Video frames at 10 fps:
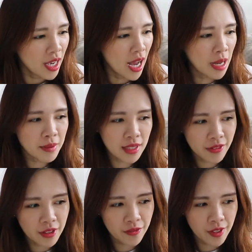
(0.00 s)
I believe
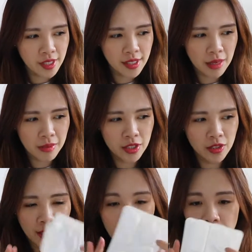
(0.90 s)
the first step is
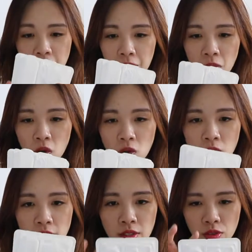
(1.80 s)
to cut the mold
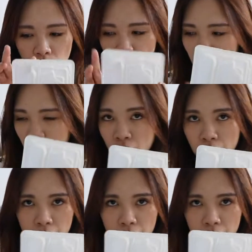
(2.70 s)
into two.